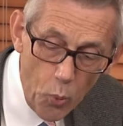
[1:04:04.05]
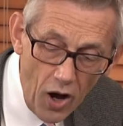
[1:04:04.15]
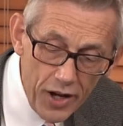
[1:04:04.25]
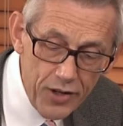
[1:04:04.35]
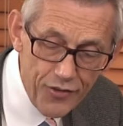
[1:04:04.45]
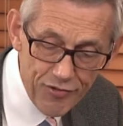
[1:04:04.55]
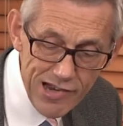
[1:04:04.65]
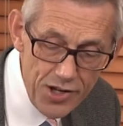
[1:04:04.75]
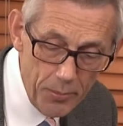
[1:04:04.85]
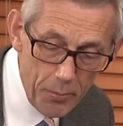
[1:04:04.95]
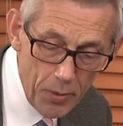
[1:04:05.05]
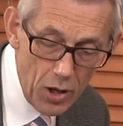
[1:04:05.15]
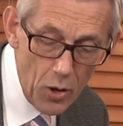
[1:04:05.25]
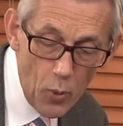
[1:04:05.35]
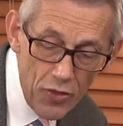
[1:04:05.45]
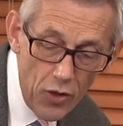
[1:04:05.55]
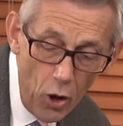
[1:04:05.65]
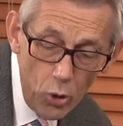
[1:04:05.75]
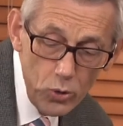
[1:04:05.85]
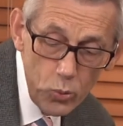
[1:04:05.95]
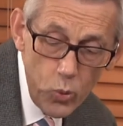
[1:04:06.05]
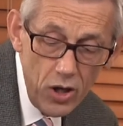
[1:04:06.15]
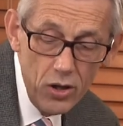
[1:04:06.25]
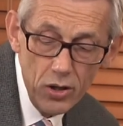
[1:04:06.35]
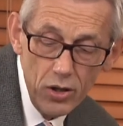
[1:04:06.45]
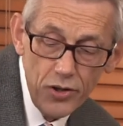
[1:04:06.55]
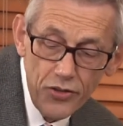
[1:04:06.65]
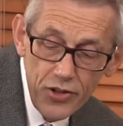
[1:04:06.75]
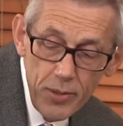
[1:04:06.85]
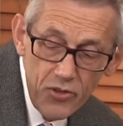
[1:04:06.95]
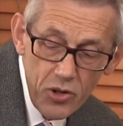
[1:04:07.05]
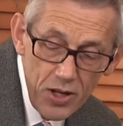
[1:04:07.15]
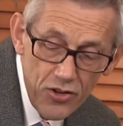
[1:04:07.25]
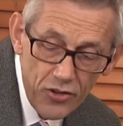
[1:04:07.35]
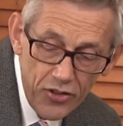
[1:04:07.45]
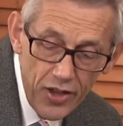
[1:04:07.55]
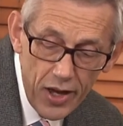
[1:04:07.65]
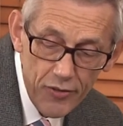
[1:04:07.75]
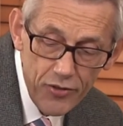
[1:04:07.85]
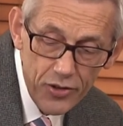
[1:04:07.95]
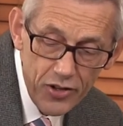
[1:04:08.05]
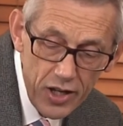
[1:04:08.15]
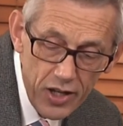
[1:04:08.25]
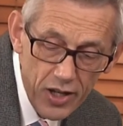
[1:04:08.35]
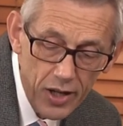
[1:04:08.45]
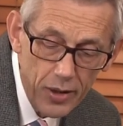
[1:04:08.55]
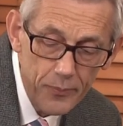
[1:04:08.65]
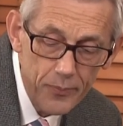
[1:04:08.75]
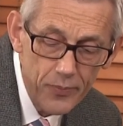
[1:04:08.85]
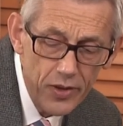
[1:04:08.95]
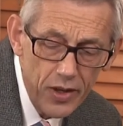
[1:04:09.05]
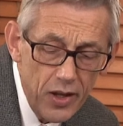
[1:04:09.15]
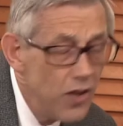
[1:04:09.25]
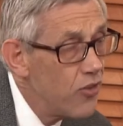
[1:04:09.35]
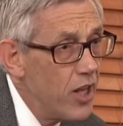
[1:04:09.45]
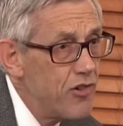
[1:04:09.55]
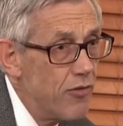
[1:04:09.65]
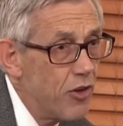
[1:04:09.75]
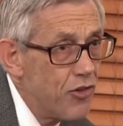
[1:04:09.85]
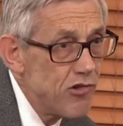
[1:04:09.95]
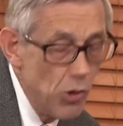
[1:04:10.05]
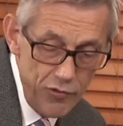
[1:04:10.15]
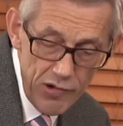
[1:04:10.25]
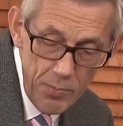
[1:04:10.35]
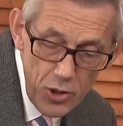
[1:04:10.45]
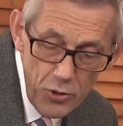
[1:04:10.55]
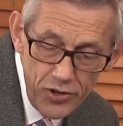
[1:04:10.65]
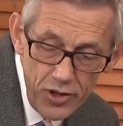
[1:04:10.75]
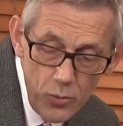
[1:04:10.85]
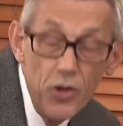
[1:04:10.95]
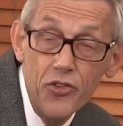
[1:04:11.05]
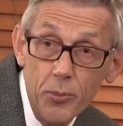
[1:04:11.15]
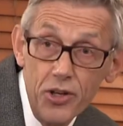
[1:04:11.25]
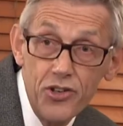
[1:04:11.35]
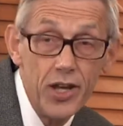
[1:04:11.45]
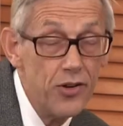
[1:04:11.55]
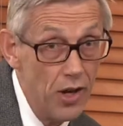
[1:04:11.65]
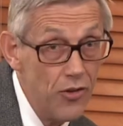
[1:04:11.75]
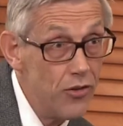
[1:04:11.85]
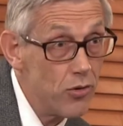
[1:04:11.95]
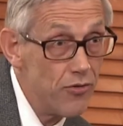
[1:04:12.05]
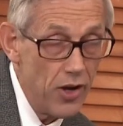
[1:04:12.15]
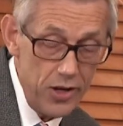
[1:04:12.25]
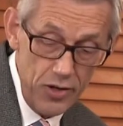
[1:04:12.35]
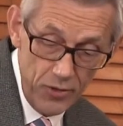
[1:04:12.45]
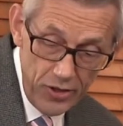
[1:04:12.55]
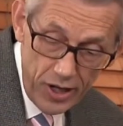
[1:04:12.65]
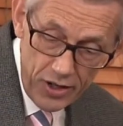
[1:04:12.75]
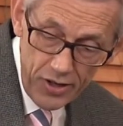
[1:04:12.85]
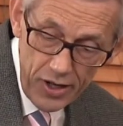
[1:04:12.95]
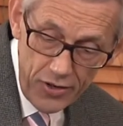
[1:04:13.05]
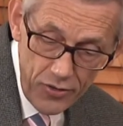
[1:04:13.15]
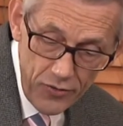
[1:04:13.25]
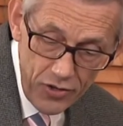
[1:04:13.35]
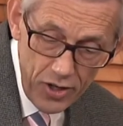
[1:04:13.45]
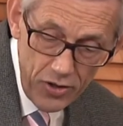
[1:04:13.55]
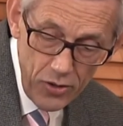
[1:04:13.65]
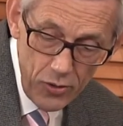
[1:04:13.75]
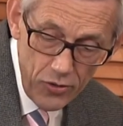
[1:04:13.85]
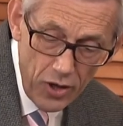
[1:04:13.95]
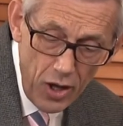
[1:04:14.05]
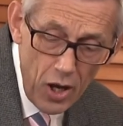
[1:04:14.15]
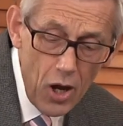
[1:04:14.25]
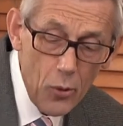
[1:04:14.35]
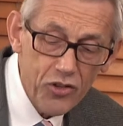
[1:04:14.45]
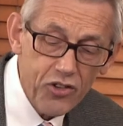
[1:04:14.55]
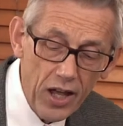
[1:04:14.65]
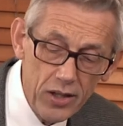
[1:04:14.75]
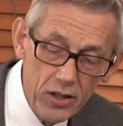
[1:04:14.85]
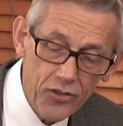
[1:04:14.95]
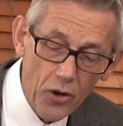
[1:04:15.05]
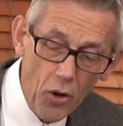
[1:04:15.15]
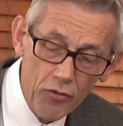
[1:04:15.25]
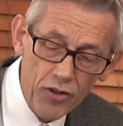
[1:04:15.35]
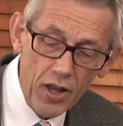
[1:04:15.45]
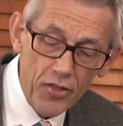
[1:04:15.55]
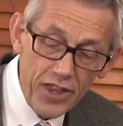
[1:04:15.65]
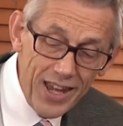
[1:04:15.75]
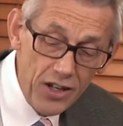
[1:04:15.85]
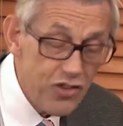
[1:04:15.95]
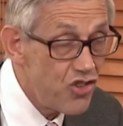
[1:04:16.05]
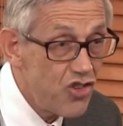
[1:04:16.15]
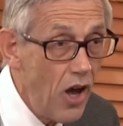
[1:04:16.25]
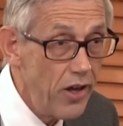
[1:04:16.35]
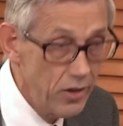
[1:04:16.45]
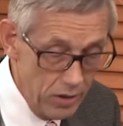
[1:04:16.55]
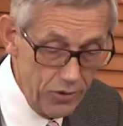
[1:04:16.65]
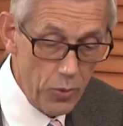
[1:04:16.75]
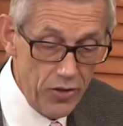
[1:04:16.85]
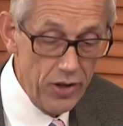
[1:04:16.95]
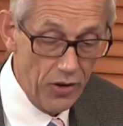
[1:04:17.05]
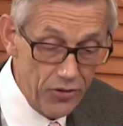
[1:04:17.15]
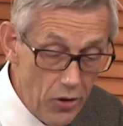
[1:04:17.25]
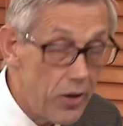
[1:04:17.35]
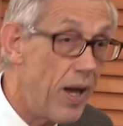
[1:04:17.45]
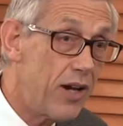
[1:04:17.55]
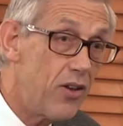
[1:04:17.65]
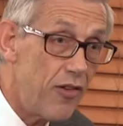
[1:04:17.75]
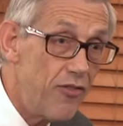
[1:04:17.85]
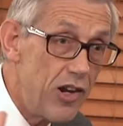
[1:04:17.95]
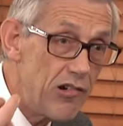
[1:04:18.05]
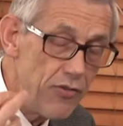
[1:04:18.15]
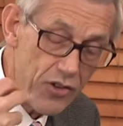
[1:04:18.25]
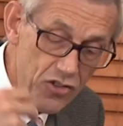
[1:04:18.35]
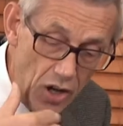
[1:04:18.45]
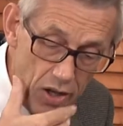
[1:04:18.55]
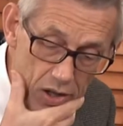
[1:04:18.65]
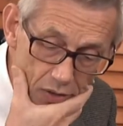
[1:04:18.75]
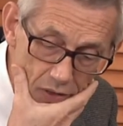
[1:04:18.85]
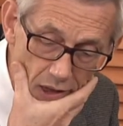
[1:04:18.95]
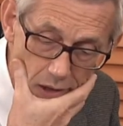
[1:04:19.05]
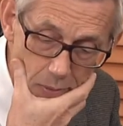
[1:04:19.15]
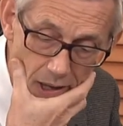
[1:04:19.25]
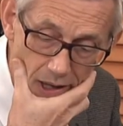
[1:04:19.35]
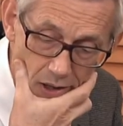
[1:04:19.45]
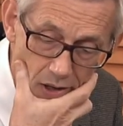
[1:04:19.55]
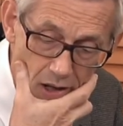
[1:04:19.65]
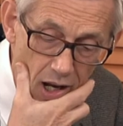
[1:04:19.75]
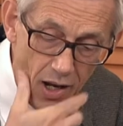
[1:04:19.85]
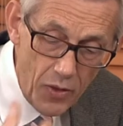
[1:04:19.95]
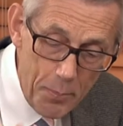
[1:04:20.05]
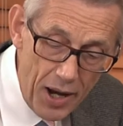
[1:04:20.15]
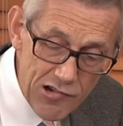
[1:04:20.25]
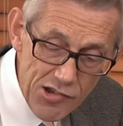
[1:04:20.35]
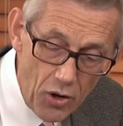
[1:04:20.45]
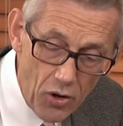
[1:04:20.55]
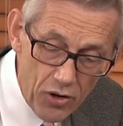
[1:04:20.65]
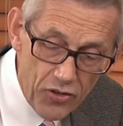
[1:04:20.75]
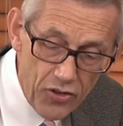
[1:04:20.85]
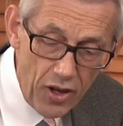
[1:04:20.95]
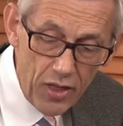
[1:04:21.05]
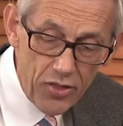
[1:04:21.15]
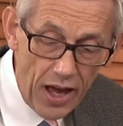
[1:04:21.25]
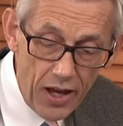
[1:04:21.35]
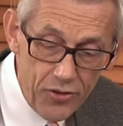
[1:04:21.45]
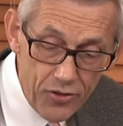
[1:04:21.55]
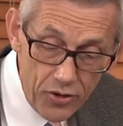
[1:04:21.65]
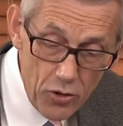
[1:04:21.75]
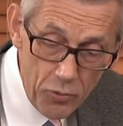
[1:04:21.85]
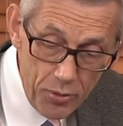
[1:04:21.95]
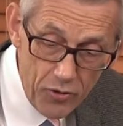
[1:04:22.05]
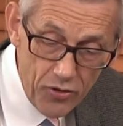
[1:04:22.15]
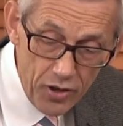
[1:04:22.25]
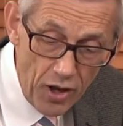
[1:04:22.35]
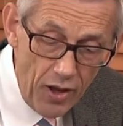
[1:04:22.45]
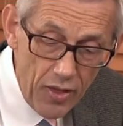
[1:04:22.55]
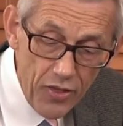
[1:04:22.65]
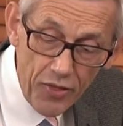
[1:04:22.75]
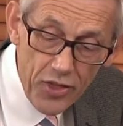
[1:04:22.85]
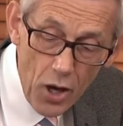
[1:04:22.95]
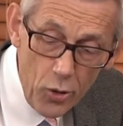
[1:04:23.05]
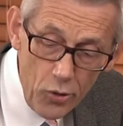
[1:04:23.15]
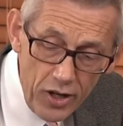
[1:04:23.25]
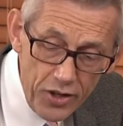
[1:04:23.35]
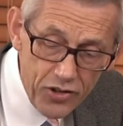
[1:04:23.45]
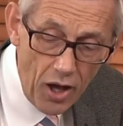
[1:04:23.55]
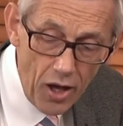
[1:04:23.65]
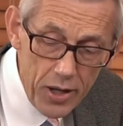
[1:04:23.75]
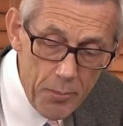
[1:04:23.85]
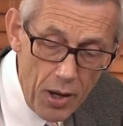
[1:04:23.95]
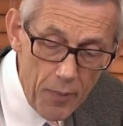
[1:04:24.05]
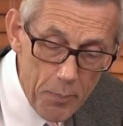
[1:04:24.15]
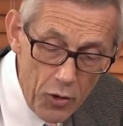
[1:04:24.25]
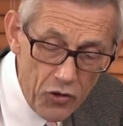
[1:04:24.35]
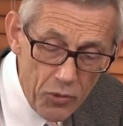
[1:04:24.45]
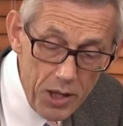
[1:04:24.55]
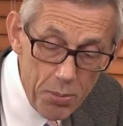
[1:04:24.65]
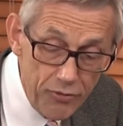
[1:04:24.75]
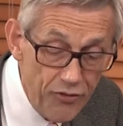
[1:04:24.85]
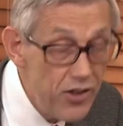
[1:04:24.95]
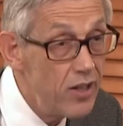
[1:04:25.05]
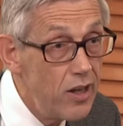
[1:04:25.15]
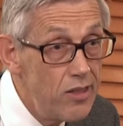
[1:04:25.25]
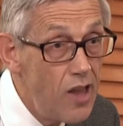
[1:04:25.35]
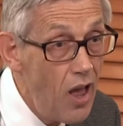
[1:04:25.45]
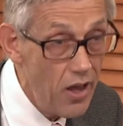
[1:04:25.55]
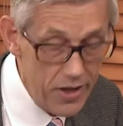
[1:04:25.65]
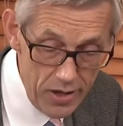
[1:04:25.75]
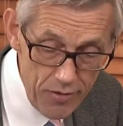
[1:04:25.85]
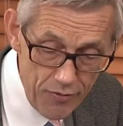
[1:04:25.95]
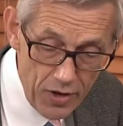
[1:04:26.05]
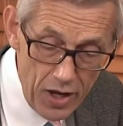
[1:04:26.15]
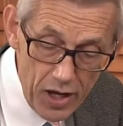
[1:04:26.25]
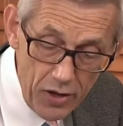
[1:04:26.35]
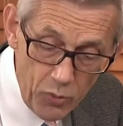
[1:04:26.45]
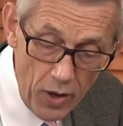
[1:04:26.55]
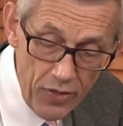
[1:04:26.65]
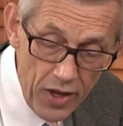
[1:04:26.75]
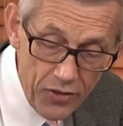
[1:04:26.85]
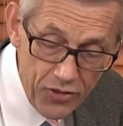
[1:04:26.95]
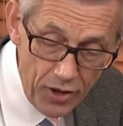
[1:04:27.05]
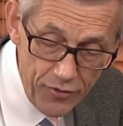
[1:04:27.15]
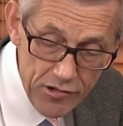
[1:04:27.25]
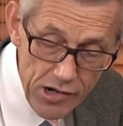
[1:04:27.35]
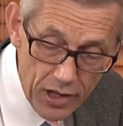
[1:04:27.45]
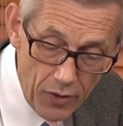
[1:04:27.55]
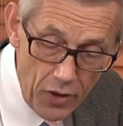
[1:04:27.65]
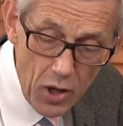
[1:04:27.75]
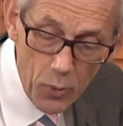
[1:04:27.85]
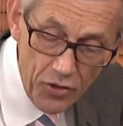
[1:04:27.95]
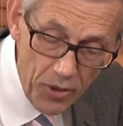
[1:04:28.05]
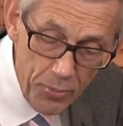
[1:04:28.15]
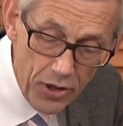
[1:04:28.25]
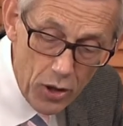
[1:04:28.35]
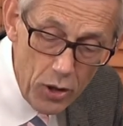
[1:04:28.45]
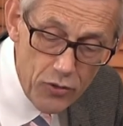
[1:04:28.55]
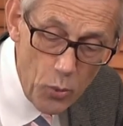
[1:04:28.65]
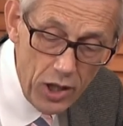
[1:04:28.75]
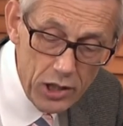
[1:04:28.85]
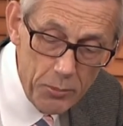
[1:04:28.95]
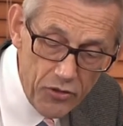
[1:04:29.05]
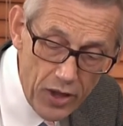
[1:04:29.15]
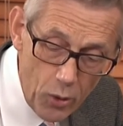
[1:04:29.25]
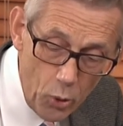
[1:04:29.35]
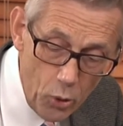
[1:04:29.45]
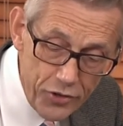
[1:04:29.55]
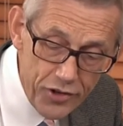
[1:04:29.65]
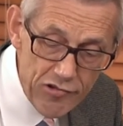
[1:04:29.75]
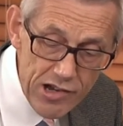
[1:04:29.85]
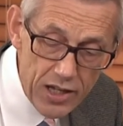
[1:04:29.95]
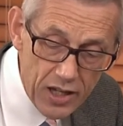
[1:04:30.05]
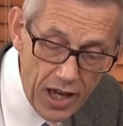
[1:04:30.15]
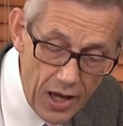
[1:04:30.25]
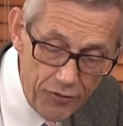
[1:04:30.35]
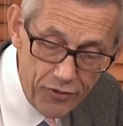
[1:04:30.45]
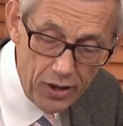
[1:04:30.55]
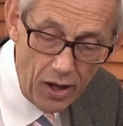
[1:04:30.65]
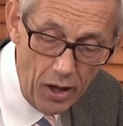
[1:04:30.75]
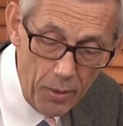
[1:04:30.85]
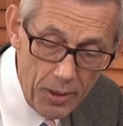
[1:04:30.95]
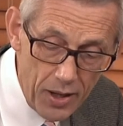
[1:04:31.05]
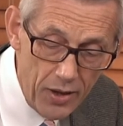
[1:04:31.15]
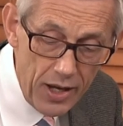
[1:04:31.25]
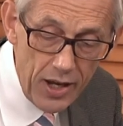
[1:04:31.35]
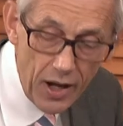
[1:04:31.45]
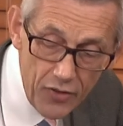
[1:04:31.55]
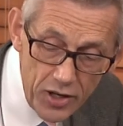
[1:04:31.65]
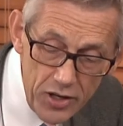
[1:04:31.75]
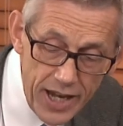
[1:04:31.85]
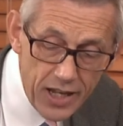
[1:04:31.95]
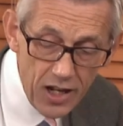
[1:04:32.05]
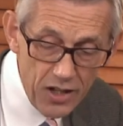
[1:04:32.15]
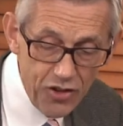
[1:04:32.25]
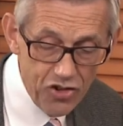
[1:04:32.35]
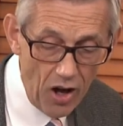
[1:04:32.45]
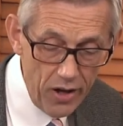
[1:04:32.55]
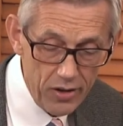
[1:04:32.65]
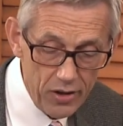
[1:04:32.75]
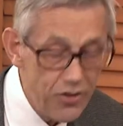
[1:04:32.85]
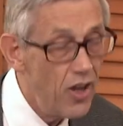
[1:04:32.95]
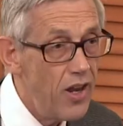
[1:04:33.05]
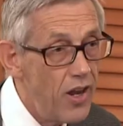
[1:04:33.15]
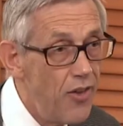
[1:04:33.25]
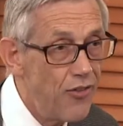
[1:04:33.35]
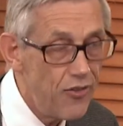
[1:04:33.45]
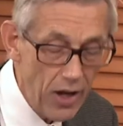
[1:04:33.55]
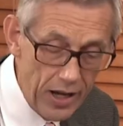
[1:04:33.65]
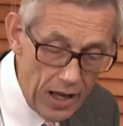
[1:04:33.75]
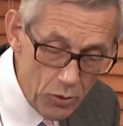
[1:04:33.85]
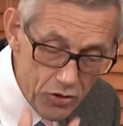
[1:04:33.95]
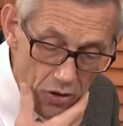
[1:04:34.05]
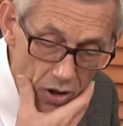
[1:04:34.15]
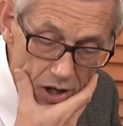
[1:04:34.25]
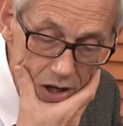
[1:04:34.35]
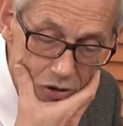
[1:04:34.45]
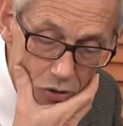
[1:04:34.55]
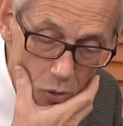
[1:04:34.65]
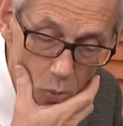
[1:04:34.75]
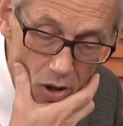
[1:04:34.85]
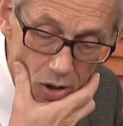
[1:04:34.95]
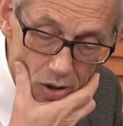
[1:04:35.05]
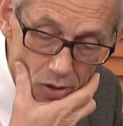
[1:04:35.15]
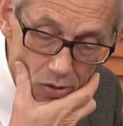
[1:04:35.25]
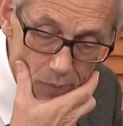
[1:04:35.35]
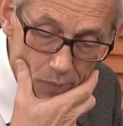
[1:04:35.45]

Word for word: wide freedom when the whole world seems to be just there for the taking. It's a letter of extraordinary beauty, wisdom, and tenderness you can find in the selected letters of Ted Hughes, which tells of the inner child within us, going back to that figure of the child in The Iron Man, and the paradox, as Hughes puts it, that the only time most people feel alive is when they're suffering, when something overwhelms their ordinary, careful armour, and the naked child is flung out into the world.